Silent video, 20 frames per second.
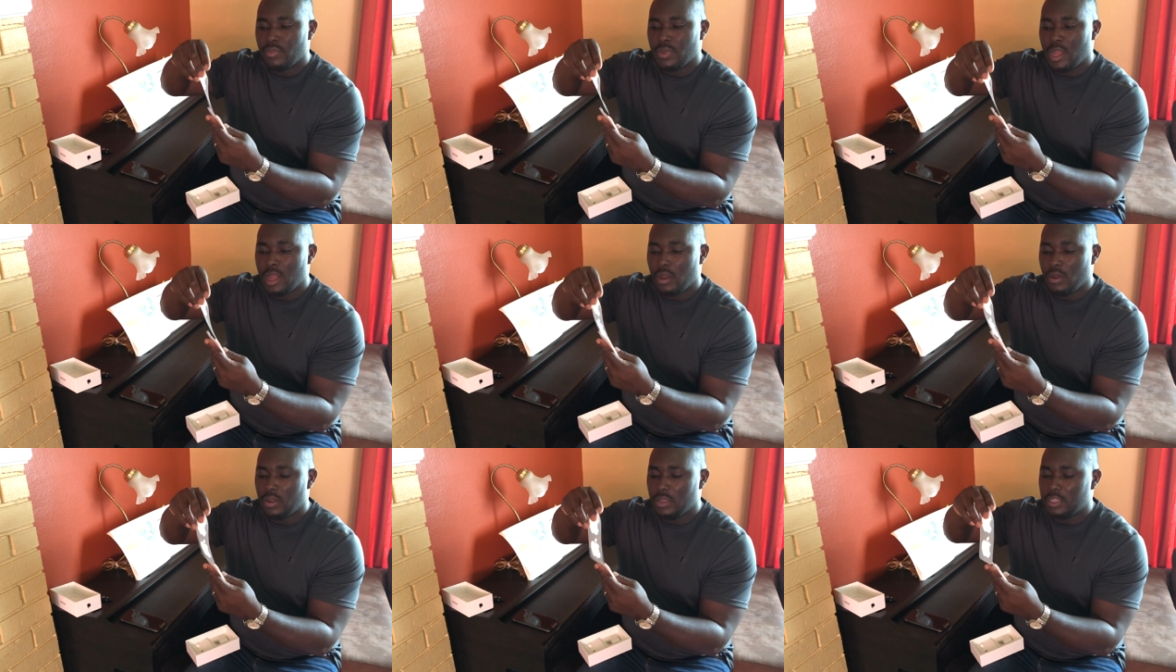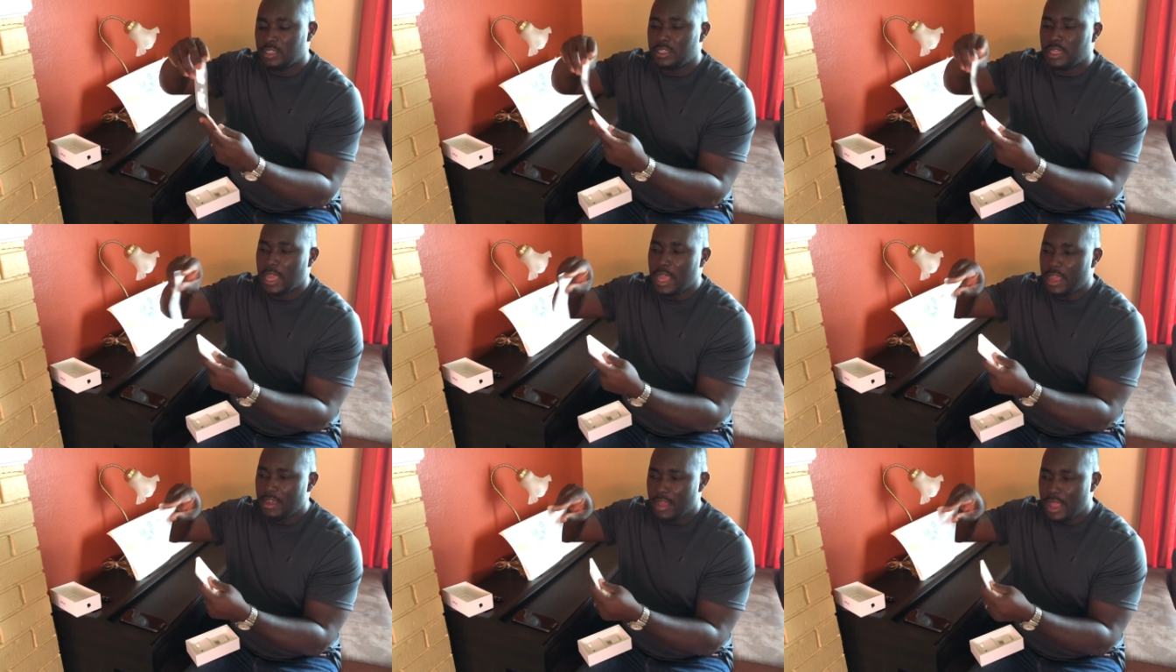oh, it's
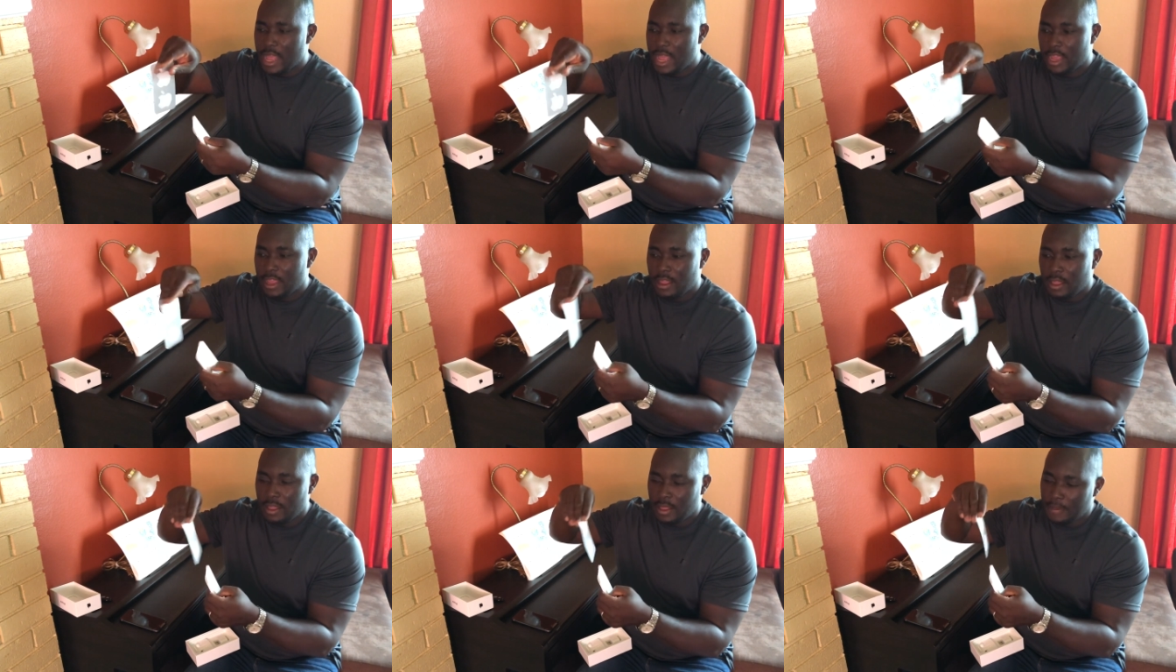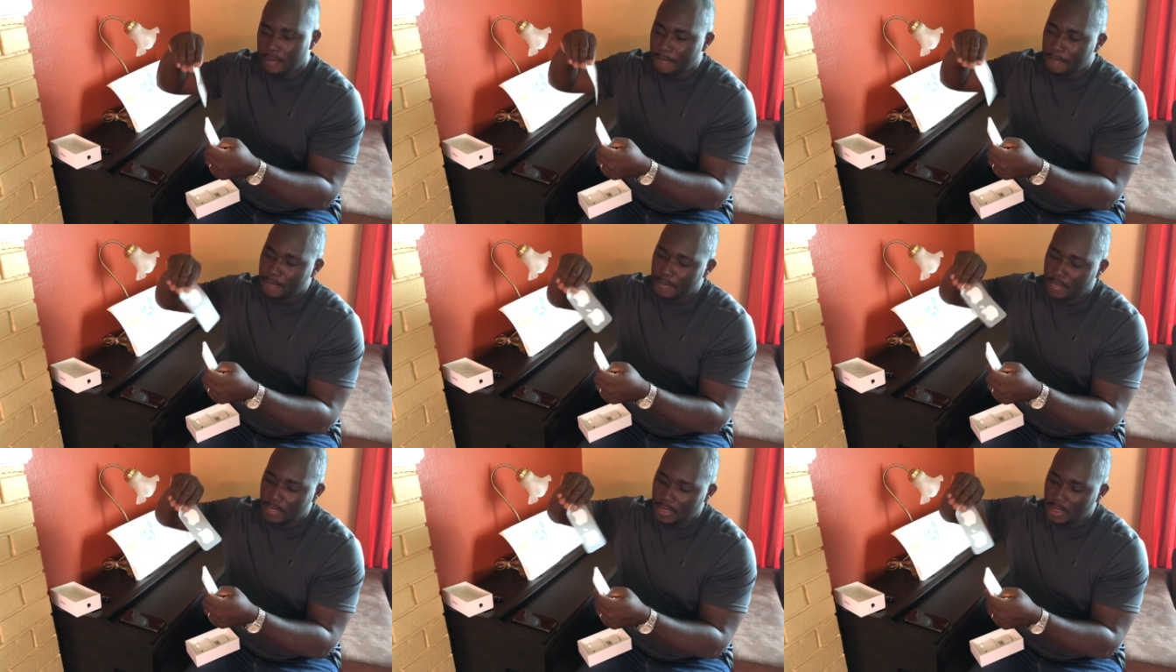
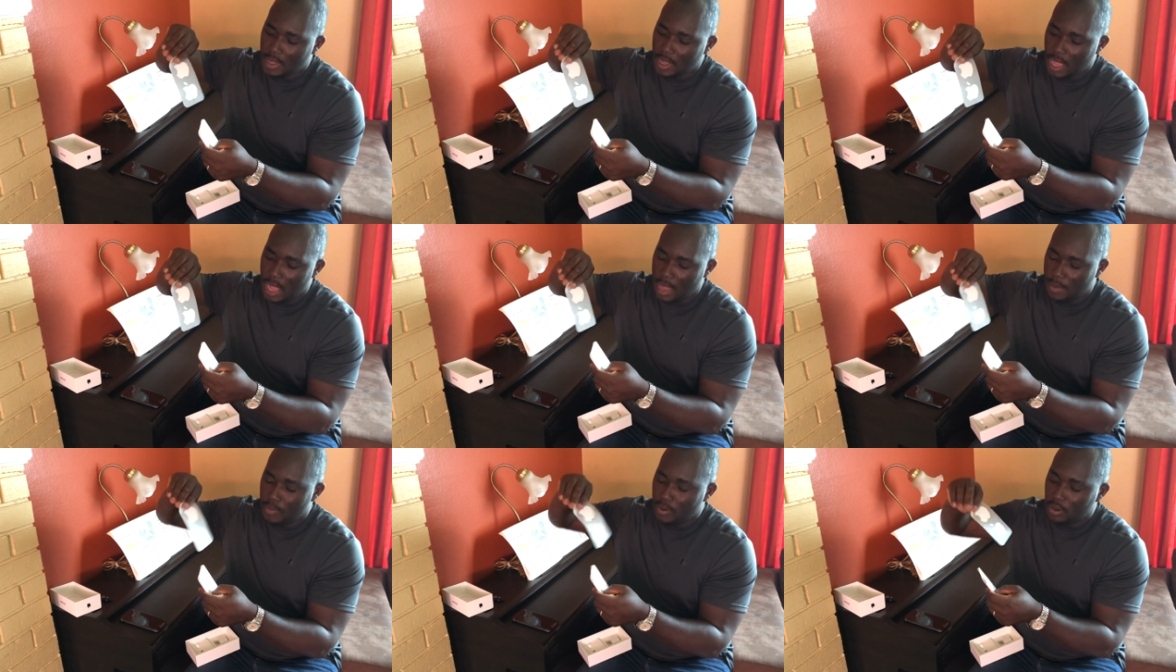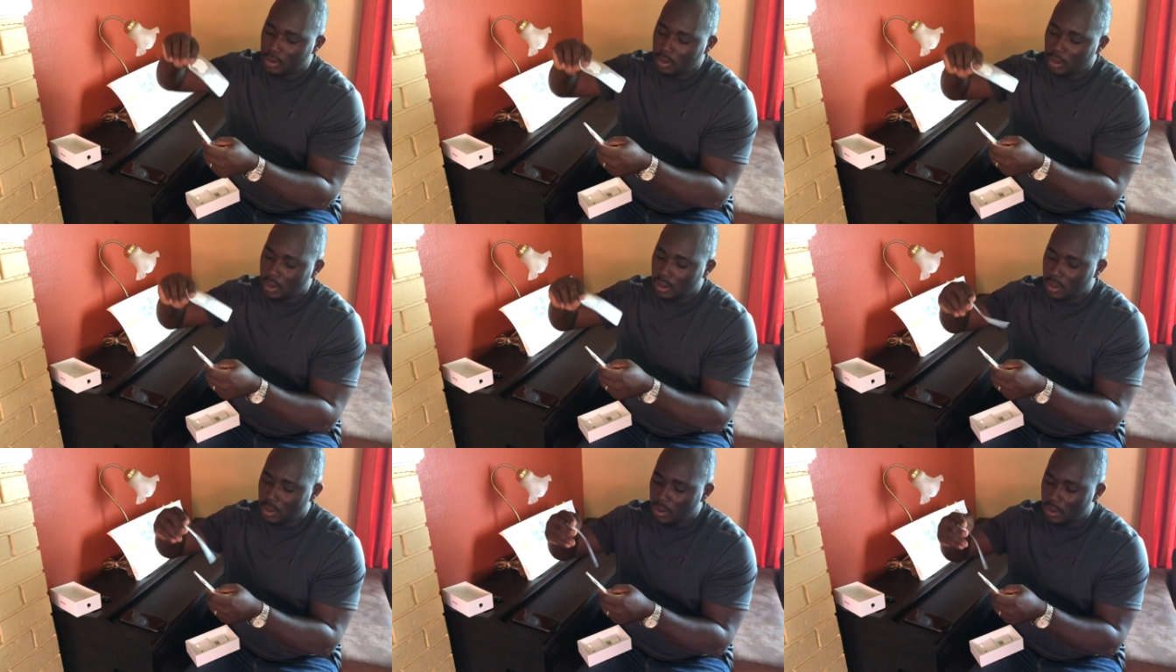Apple
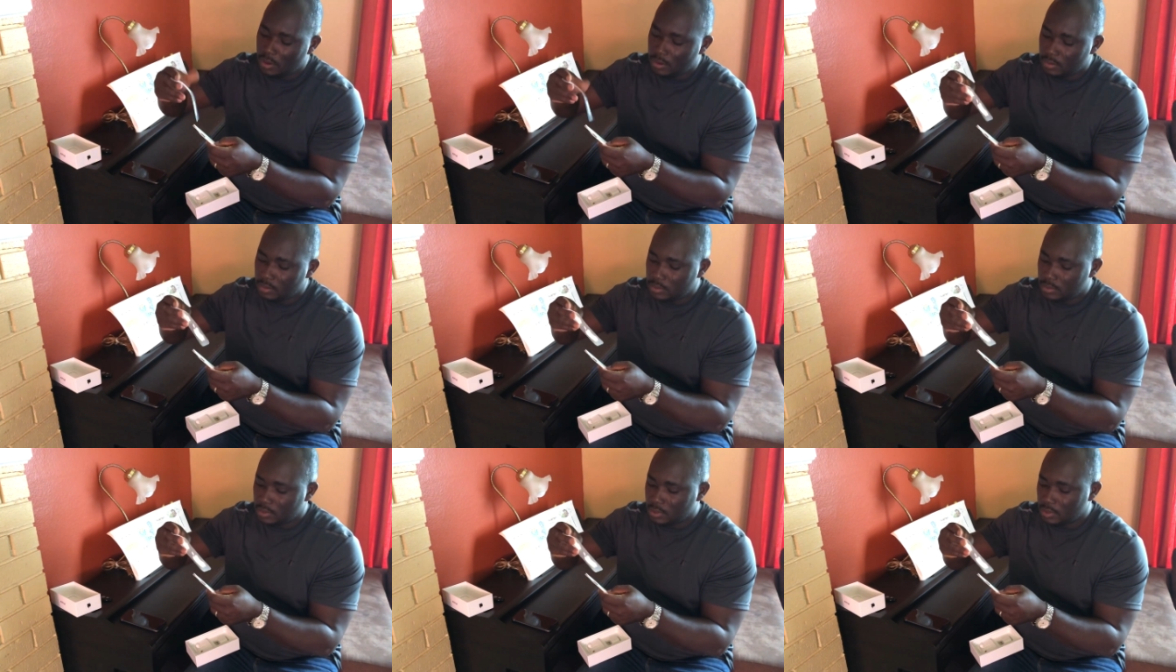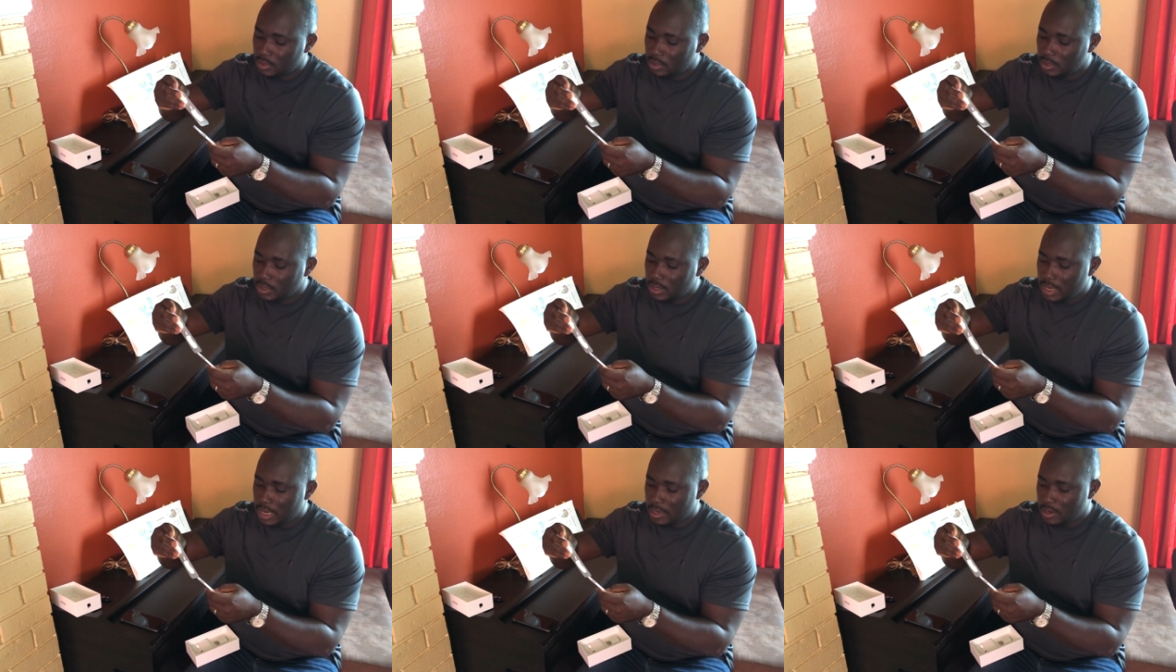logo.
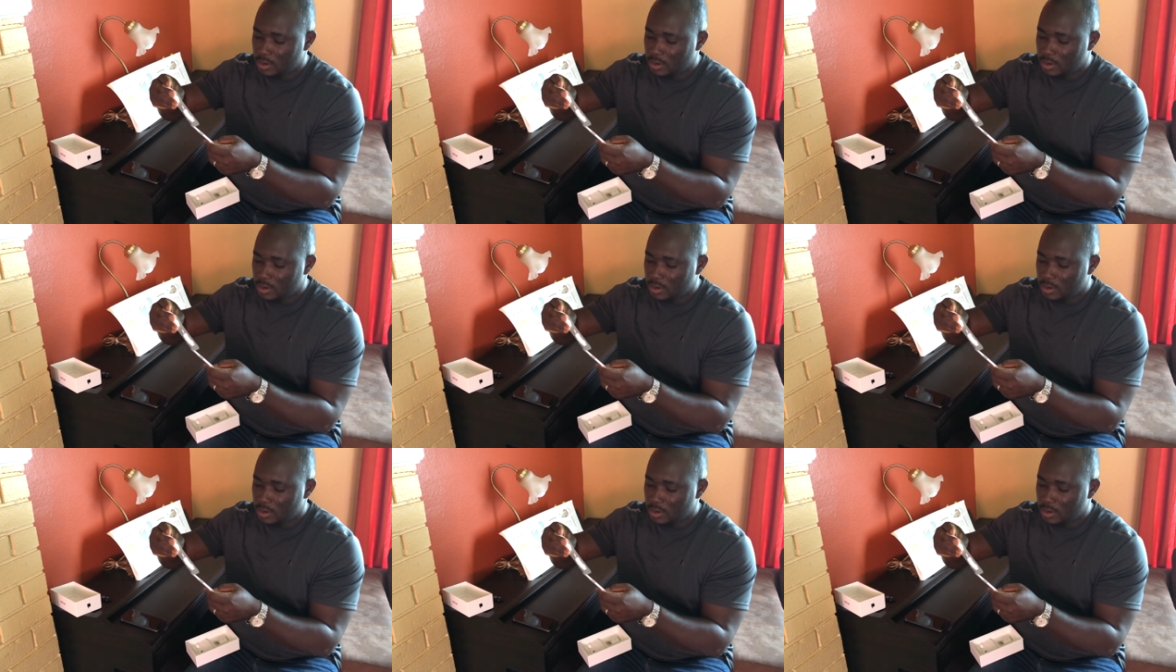I